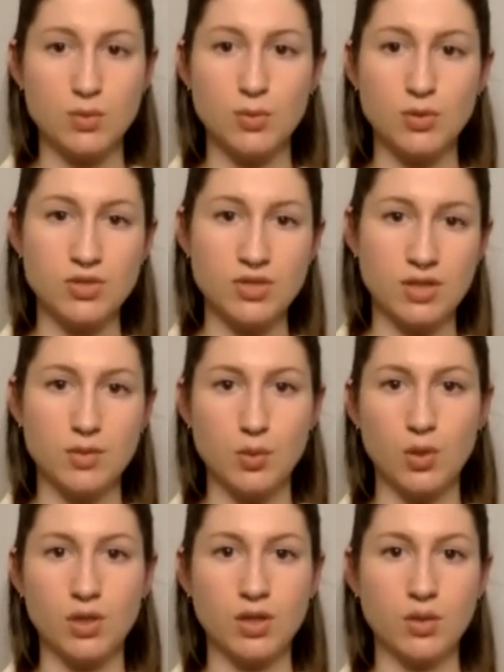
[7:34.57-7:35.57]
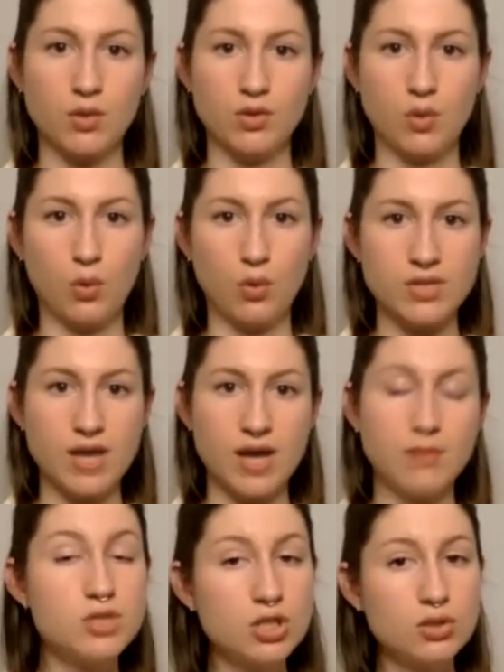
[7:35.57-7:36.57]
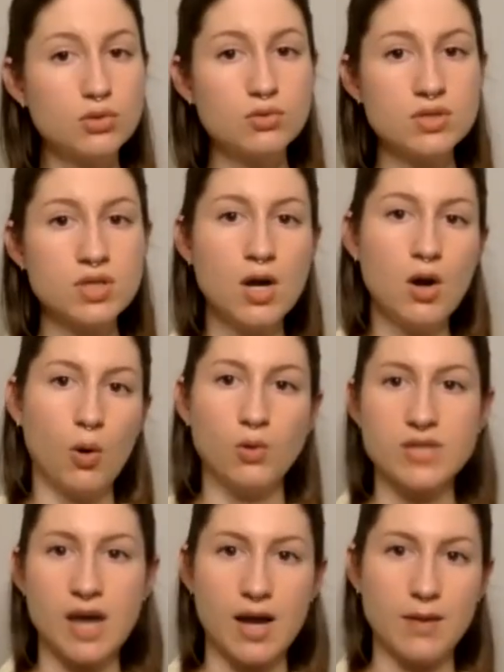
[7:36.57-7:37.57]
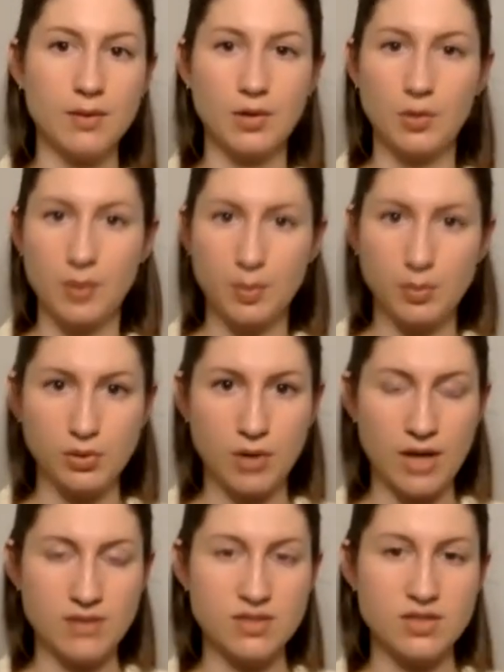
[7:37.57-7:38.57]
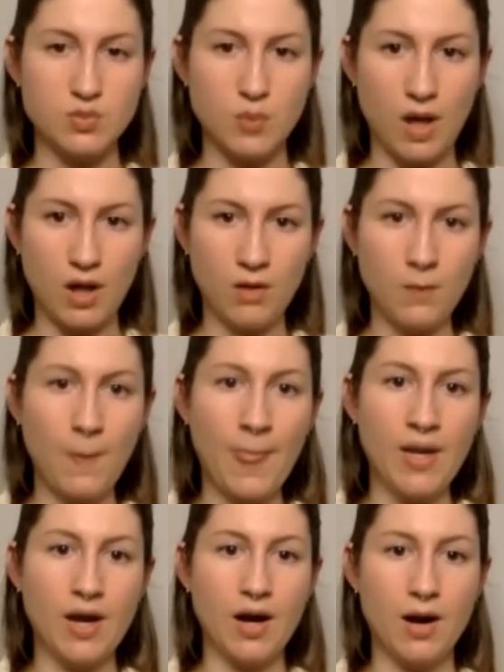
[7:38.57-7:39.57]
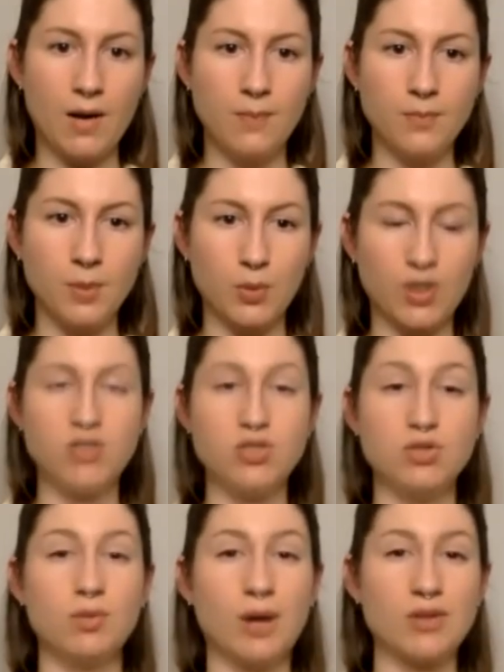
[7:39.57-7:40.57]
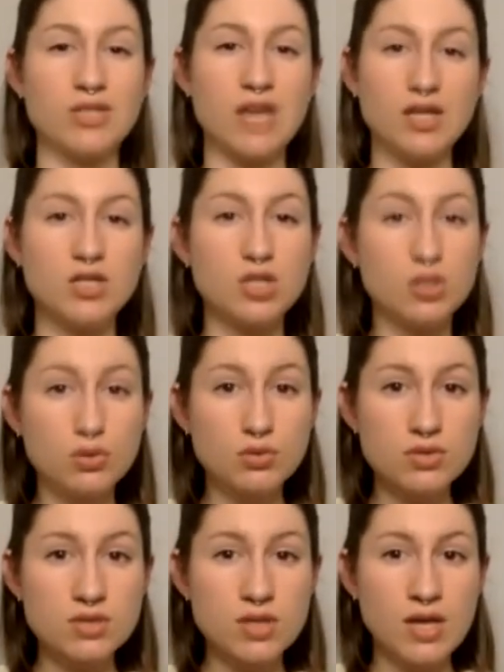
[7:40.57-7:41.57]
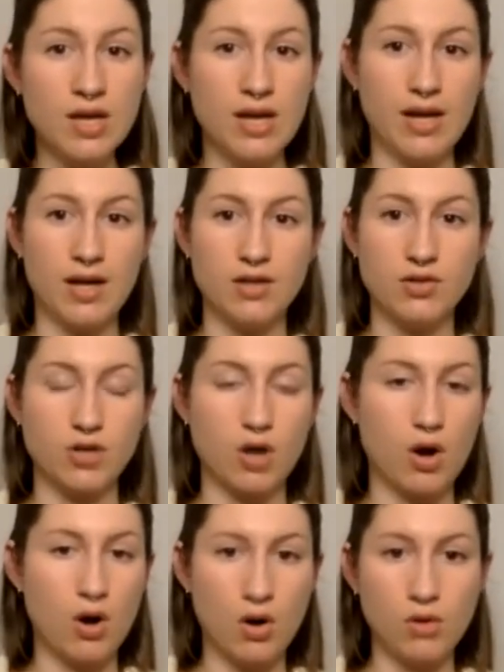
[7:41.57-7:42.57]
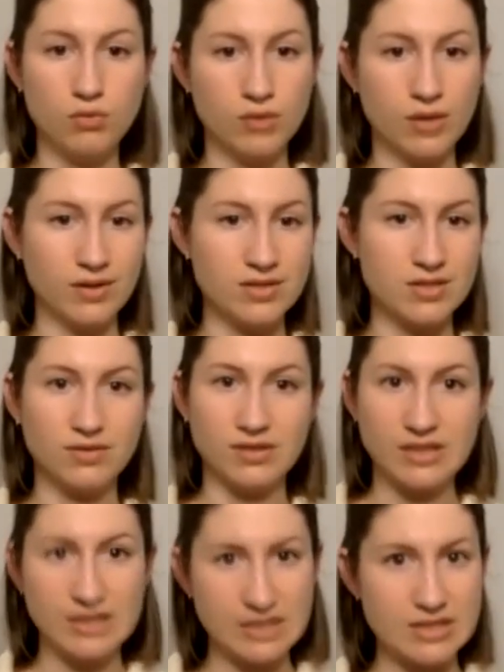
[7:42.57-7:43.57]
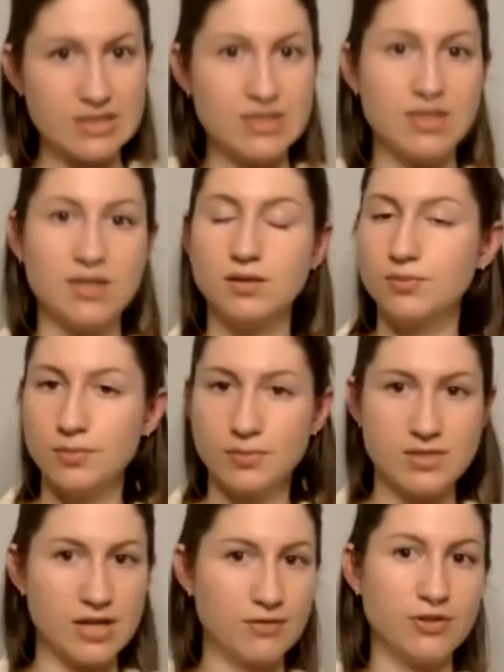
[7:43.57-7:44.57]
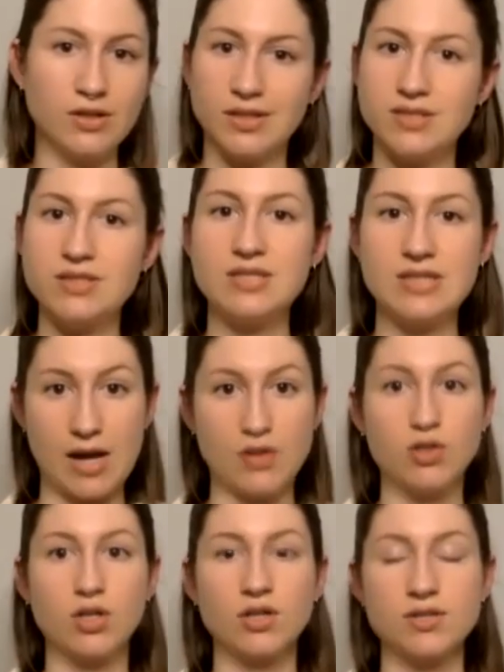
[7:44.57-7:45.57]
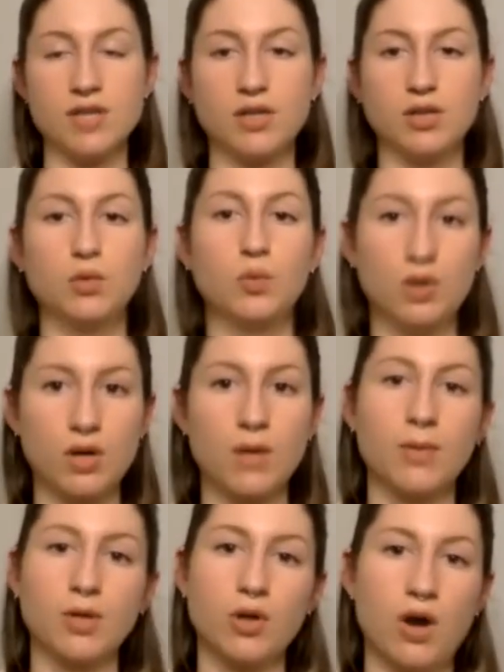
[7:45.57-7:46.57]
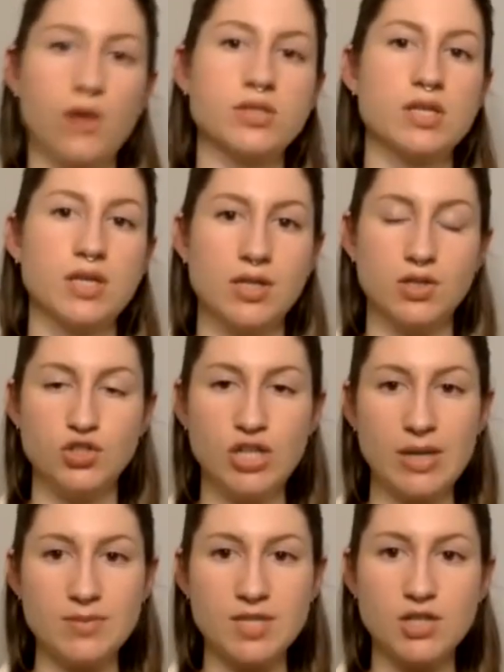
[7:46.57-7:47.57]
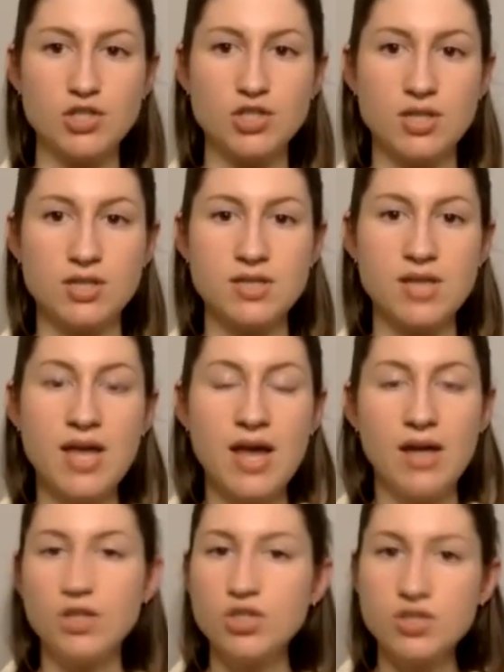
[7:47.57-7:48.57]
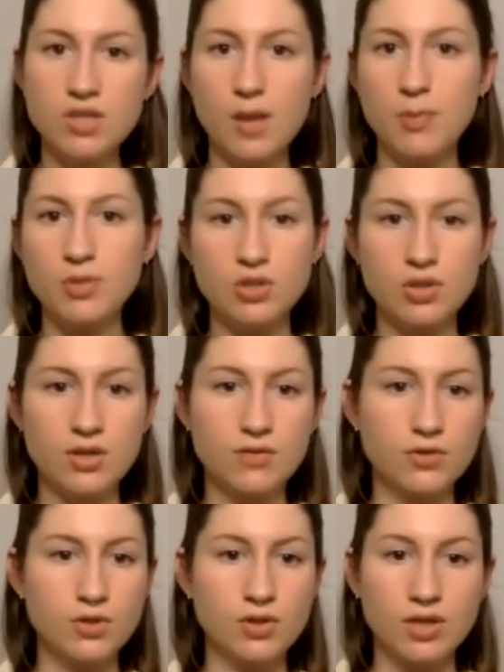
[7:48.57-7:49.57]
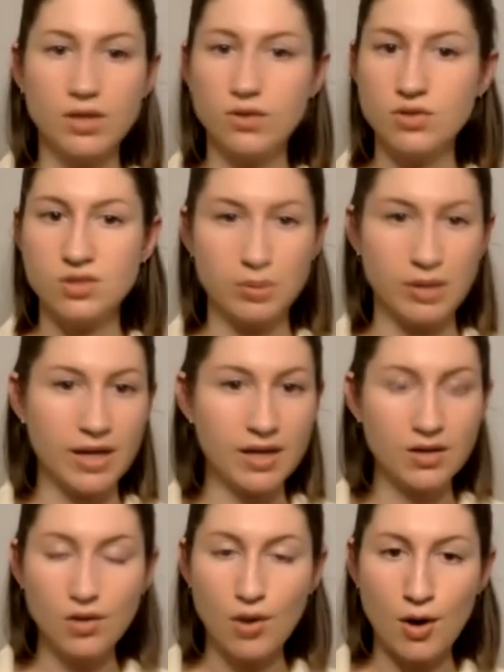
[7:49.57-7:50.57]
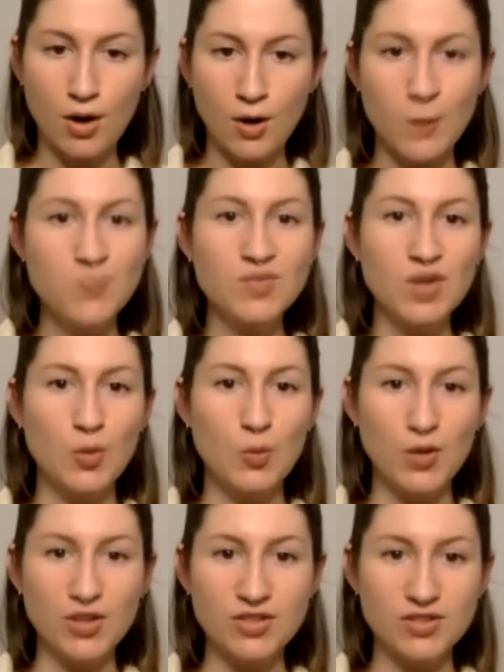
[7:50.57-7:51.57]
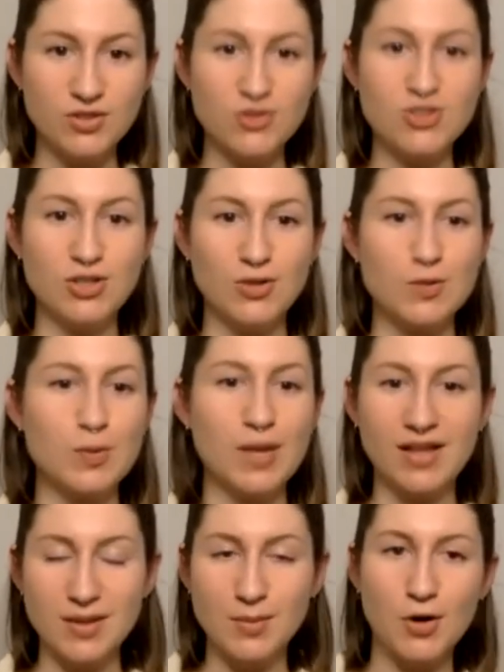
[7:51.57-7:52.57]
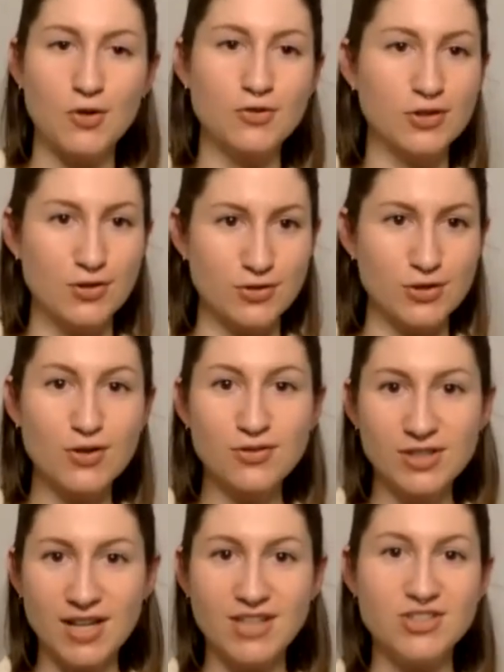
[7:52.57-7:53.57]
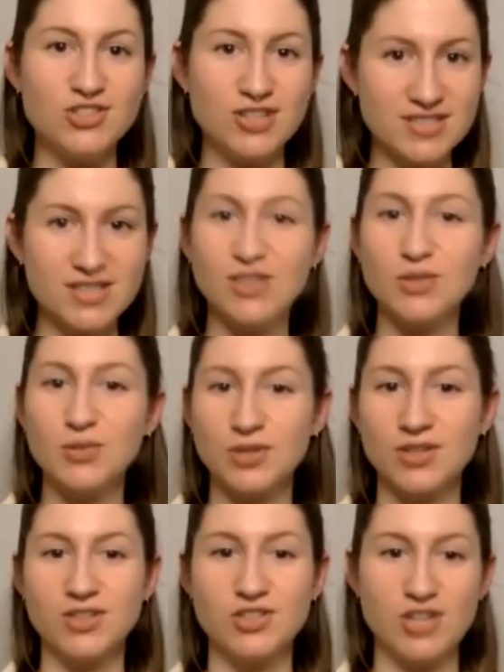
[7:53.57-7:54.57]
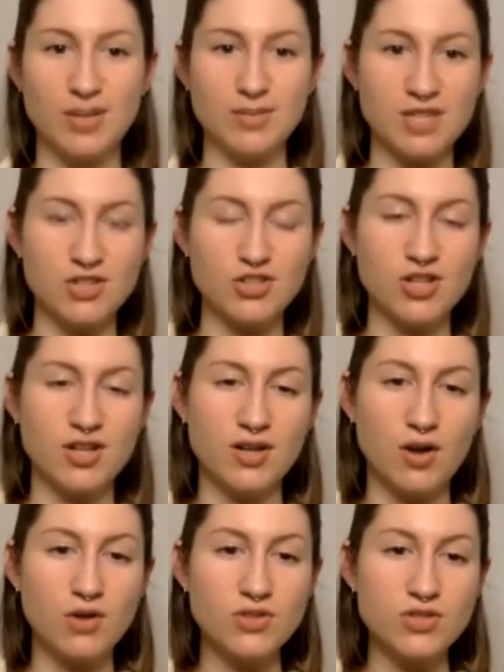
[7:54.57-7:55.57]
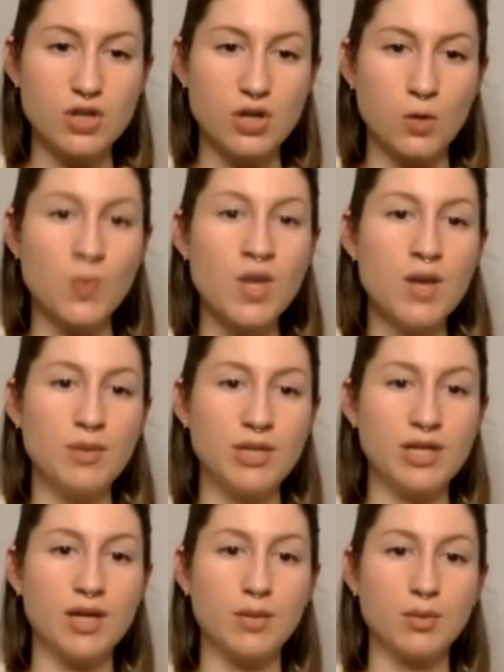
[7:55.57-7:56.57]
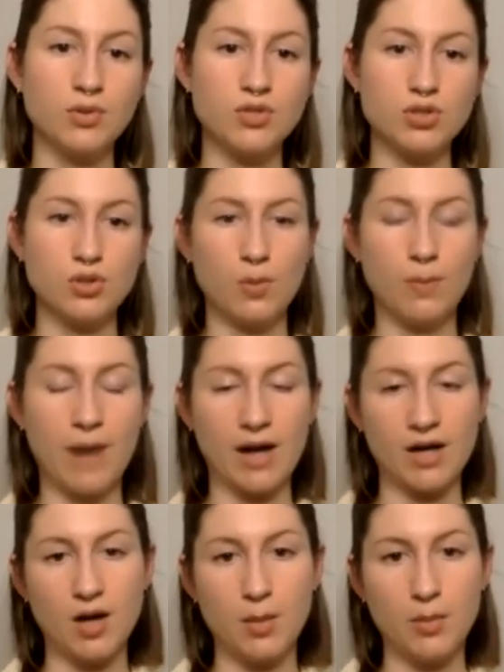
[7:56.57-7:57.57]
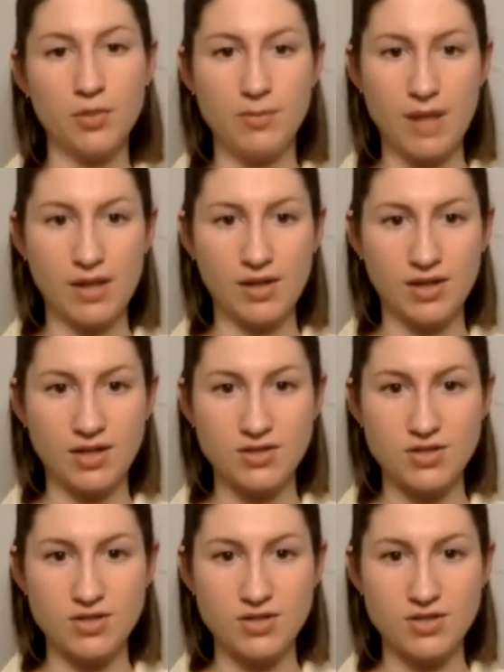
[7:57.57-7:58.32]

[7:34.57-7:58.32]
We're mostly going to be working with old time tunes, old time, a little bit of bluegrass as well. Um, but we're going to do about 10 tunes, and they're all relatively easy, definitely standards that you will come across in jam sessions. And it's just an opportunity for you to get used to playing along with those tunes, playing them over and over and over again, just like you would in a jam session, and also being able to back up the melody.